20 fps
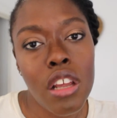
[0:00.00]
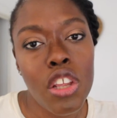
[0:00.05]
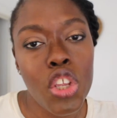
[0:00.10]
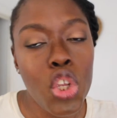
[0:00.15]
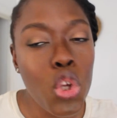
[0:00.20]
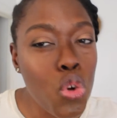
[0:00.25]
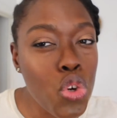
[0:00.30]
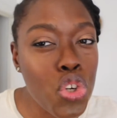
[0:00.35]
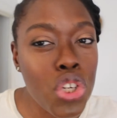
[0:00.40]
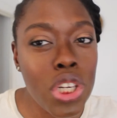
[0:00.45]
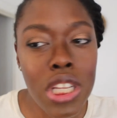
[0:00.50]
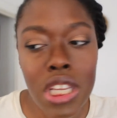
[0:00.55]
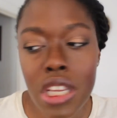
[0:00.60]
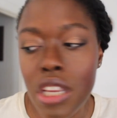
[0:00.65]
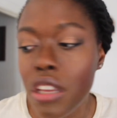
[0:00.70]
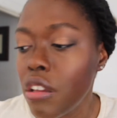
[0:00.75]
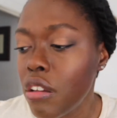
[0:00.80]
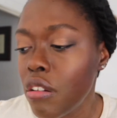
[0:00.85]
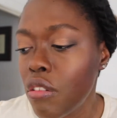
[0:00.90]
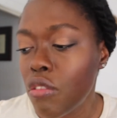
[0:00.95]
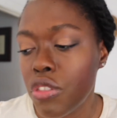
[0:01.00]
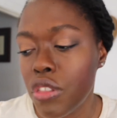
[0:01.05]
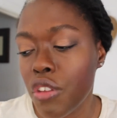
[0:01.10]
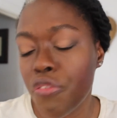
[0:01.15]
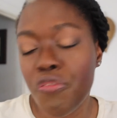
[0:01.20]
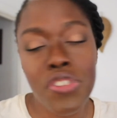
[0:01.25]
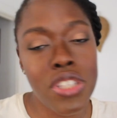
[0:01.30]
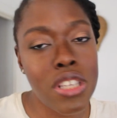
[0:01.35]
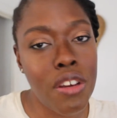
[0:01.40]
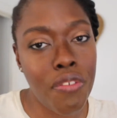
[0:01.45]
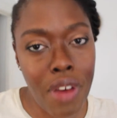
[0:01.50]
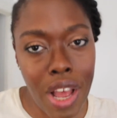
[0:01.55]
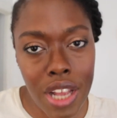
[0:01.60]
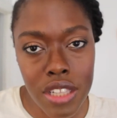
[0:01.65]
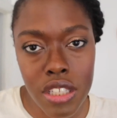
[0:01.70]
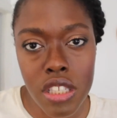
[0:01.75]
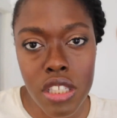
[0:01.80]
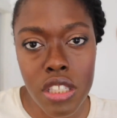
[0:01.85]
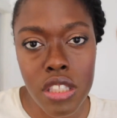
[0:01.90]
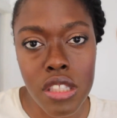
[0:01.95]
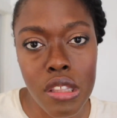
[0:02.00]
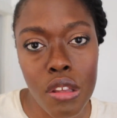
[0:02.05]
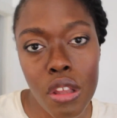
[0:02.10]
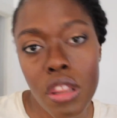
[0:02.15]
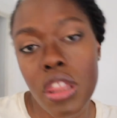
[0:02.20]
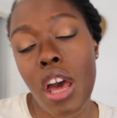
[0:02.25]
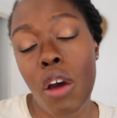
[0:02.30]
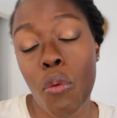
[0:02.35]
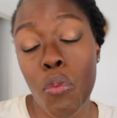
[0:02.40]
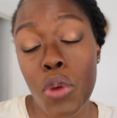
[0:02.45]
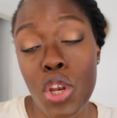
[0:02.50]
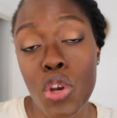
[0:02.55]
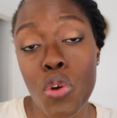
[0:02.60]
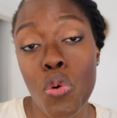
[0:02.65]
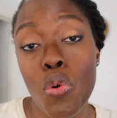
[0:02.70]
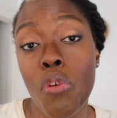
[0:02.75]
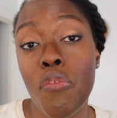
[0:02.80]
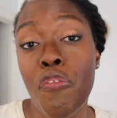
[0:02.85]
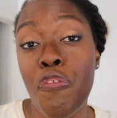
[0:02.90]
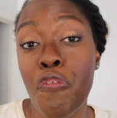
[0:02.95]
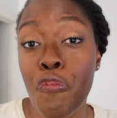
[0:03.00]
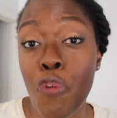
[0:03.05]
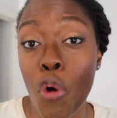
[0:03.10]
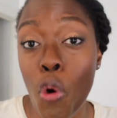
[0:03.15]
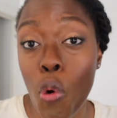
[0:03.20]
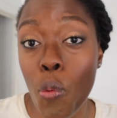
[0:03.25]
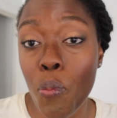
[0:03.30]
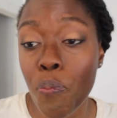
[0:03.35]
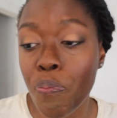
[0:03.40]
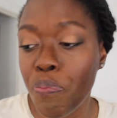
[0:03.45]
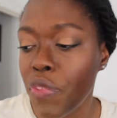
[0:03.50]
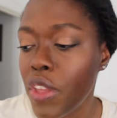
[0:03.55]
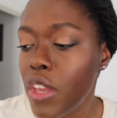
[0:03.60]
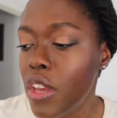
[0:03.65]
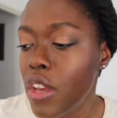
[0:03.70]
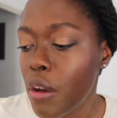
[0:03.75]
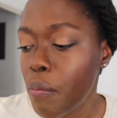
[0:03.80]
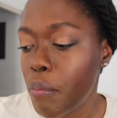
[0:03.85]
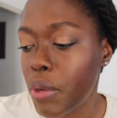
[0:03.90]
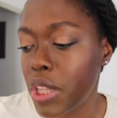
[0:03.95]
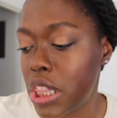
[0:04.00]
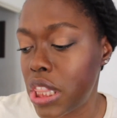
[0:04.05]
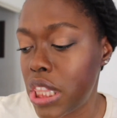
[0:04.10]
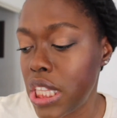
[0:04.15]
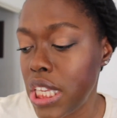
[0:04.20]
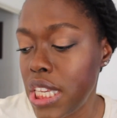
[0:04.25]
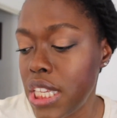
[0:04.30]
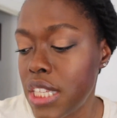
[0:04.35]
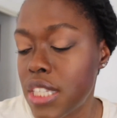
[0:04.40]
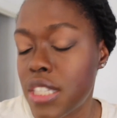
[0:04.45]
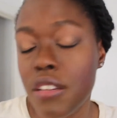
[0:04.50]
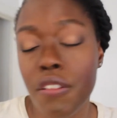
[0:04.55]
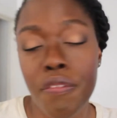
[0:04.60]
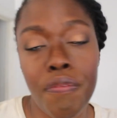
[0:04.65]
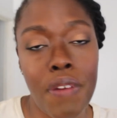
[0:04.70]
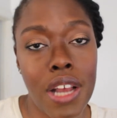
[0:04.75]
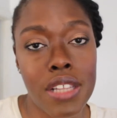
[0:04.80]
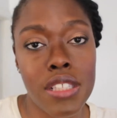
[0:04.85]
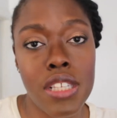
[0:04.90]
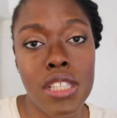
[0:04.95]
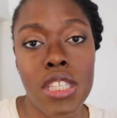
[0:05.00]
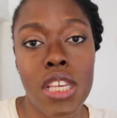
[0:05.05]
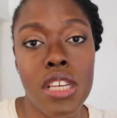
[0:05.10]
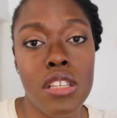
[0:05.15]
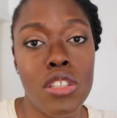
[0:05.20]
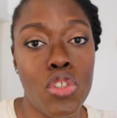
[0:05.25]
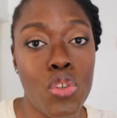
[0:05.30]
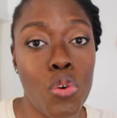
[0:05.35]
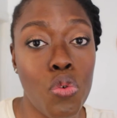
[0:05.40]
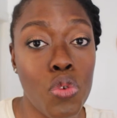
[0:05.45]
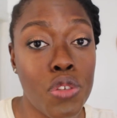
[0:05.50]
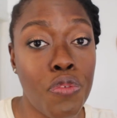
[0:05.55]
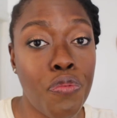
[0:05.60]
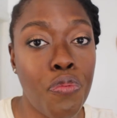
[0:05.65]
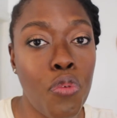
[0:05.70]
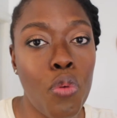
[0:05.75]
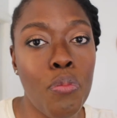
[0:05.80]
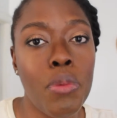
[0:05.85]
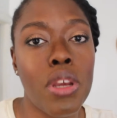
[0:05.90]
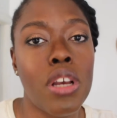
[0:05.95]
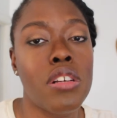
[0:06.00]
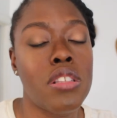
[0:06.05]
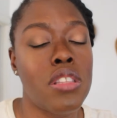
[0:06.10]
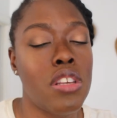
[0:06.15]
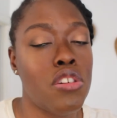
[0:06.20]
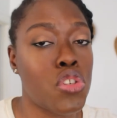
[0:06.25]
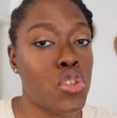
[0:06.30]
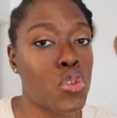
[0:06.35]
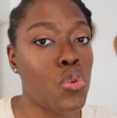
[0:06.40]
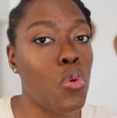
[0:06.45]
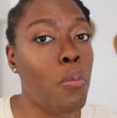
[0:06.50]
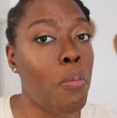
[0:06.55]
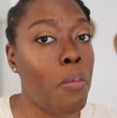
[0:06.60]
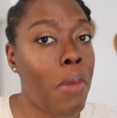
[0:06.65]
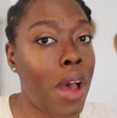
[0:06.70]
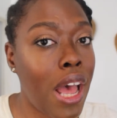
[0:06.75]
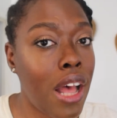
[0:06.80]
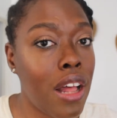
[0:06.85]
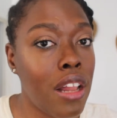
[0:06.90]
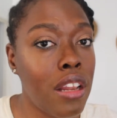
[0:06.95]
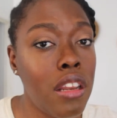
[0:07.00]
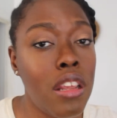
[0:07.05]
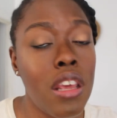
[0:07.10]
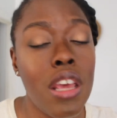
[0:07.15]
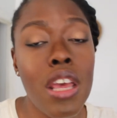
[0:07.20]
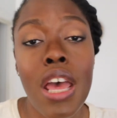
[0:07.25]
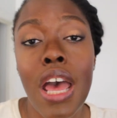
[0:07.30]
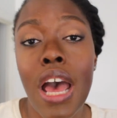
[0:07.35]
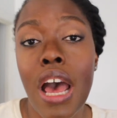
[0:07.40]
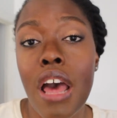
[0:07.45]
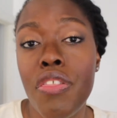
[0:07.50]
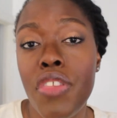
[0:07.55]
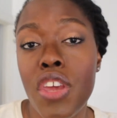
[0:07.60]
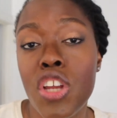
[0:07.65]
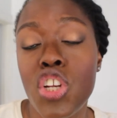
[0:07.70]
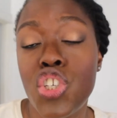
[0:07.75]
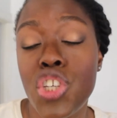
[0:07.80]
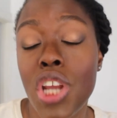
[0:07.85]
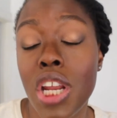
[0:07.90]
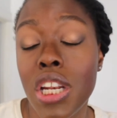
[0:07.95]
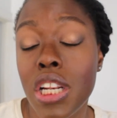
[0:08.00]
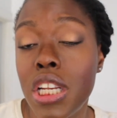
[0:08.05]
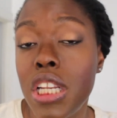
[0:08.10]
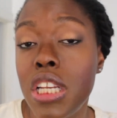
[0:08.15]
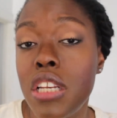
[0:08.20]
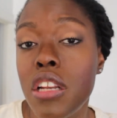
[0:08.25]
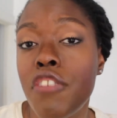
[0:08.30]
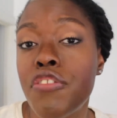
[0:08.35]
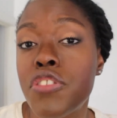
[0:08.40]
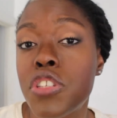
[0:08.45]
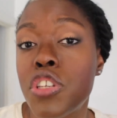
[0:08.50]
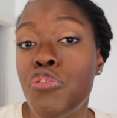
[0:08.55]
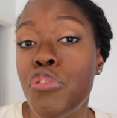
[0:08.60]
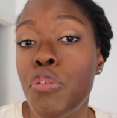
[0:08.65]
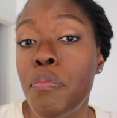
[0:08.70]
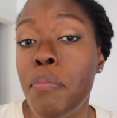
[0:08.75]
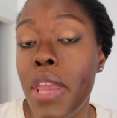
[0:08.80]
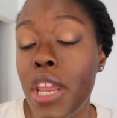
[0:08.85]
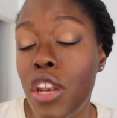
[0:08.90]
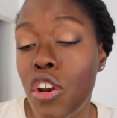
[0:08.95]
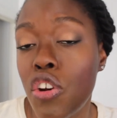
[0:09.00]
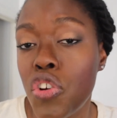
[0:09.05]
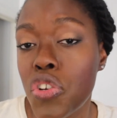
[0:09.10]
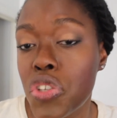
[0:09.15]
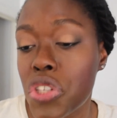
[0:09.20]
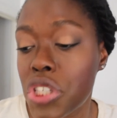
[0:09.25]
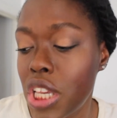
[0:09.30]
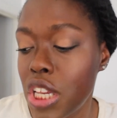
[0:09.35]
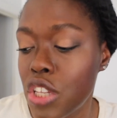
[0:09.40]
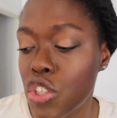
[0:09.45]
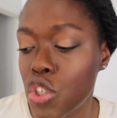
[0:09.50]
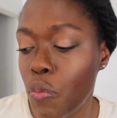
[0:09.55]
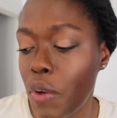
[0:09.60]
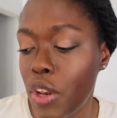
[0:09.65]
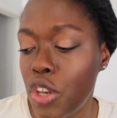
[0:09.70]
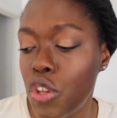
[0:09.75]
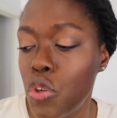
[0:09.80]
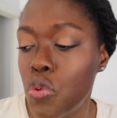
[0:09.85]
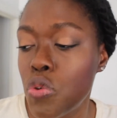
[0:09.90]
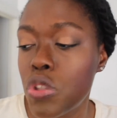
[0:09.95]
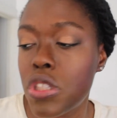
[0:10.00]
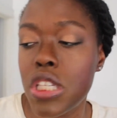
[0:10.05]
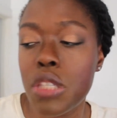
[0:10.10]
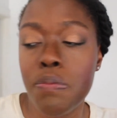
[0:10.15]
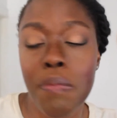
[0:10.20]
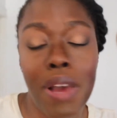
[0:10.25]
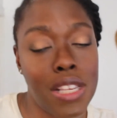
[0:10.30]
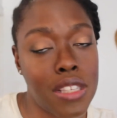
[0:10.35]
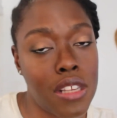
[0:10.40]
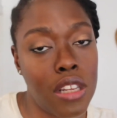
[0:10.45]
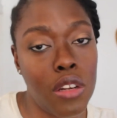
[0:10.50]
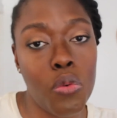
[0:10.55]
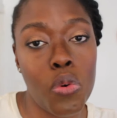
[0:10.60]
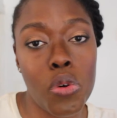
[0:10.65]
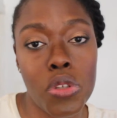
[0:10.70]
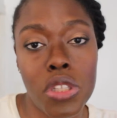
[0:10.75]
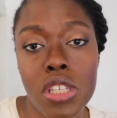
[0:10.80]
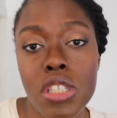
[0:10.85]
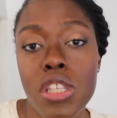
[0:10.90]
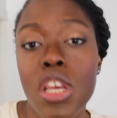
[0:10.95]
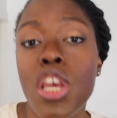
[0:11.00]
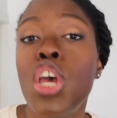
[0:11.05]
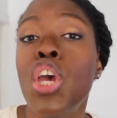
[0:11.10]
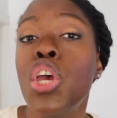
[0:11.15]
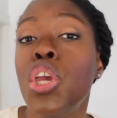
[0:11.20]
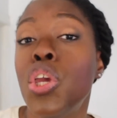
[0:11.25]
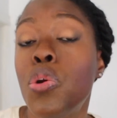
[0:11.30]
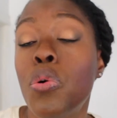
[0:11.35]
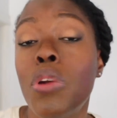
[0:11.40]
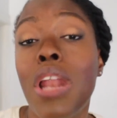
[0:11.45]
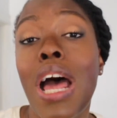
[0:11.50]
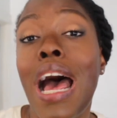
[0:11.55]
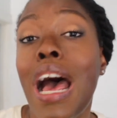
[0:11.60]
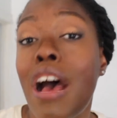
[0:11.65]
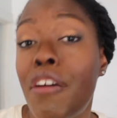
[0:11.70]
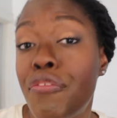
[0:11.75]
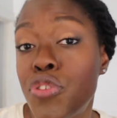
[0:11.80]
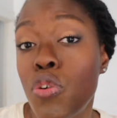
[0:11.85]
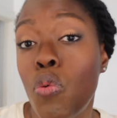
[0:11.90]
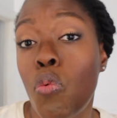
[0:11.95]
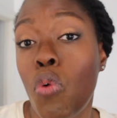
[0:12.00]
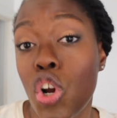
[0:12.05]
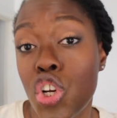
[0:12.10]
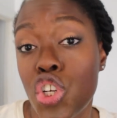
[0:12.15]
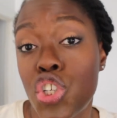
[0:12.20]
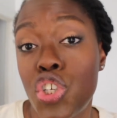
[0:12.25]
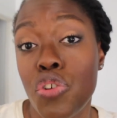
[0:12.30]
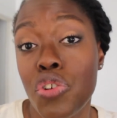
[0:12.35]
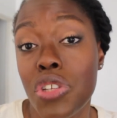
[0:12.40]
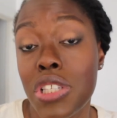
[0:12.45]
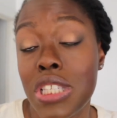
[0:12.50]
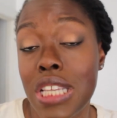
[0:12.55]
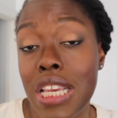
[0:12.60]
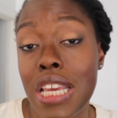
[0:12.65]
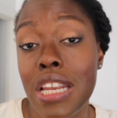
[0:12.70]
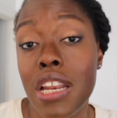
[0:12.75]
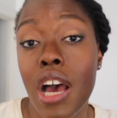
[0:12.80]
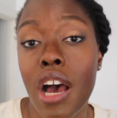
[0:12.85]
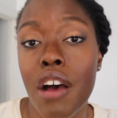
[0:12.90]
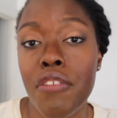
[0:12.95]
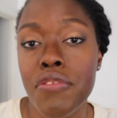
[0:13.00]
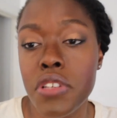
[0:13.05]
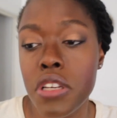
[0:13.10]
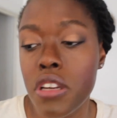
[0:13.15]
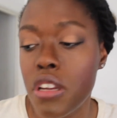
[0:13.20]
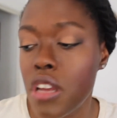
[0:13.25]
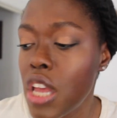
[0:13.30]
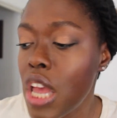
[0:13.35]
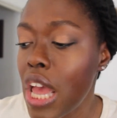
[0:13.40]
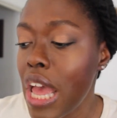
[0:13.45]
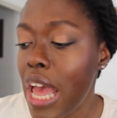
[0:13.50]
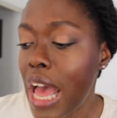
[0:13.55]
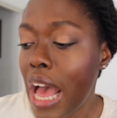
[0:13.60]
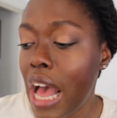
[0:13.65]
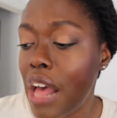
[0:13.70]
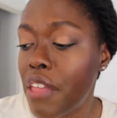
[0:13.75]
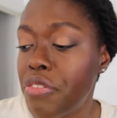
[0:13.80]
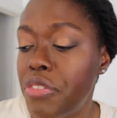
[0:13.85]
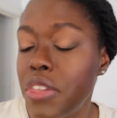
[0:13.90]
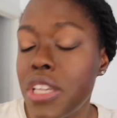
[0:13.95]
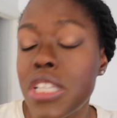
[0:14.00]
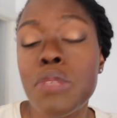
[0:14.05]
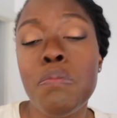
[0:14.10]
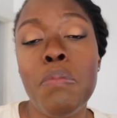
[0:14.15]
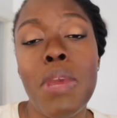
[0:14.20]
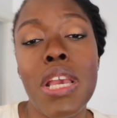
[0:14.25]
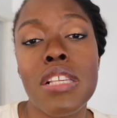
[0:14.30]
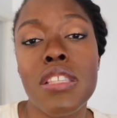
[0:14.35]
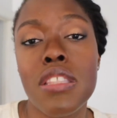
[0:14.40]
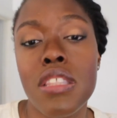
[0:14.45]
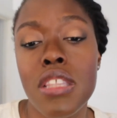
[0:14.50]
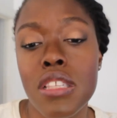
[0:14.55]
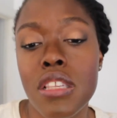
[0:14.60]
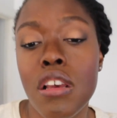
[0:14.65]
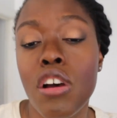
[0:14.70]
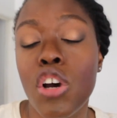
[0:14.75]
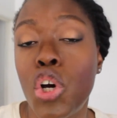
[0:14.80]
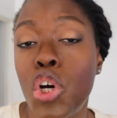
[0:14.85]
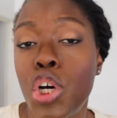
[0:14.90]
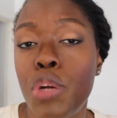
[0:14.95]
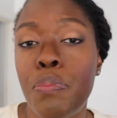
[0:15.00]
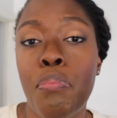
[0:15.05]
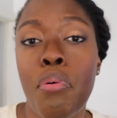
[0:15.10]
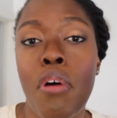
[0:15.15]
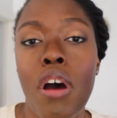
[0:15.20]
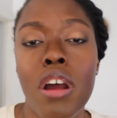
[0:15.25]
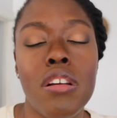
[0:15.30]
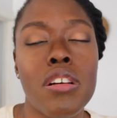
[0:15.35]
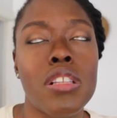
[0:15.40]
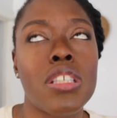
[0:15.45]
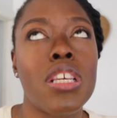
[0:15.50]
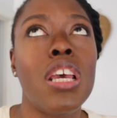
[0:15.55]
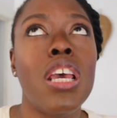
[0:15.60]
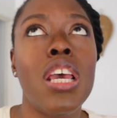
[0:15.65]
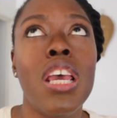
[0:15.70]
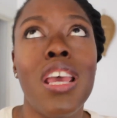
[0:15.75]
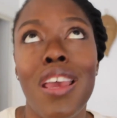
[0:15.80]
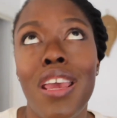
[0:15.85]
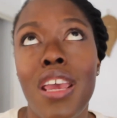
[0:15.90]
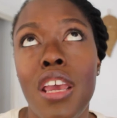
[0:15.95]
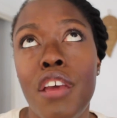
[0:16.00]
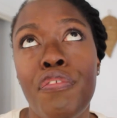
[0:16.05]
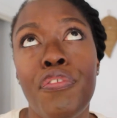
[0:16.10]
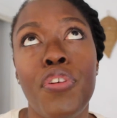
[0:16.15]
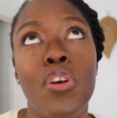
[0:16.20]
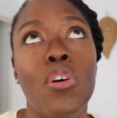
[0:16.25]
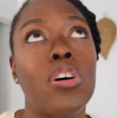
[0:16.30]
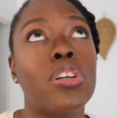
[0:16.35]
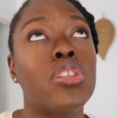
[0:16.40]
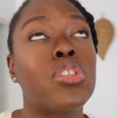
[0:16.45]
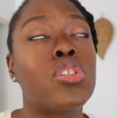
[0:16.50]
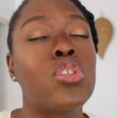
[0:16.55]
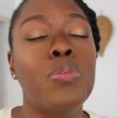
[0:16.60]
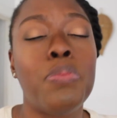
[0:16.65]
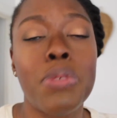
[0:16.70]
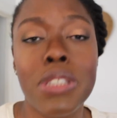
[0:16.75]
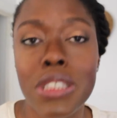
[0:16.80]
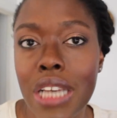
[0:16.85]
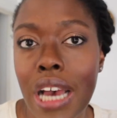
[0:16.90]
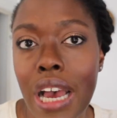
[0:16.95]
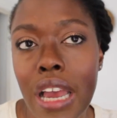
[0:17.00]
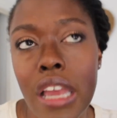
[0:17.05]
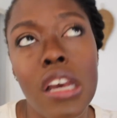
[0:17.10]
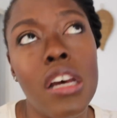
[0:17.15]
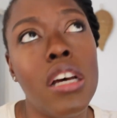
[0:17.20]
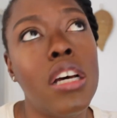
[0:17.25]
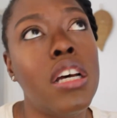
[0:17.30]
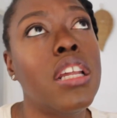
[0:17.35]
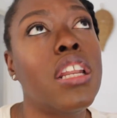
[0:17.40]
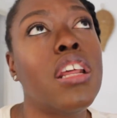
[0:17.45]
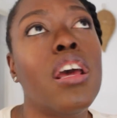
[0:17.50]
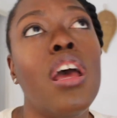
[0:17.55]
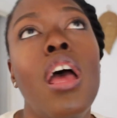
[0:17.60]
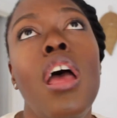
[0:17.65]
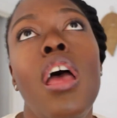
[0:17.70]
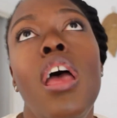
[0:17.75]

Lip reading: Usually the surfactants that we know foam, but these surfactants here don't foam because they're so mild and they're gentle enough to remain on your skin. So when you use these micellar waters, you don't have to wash your skin after. And this makes this a good product if you're super tired,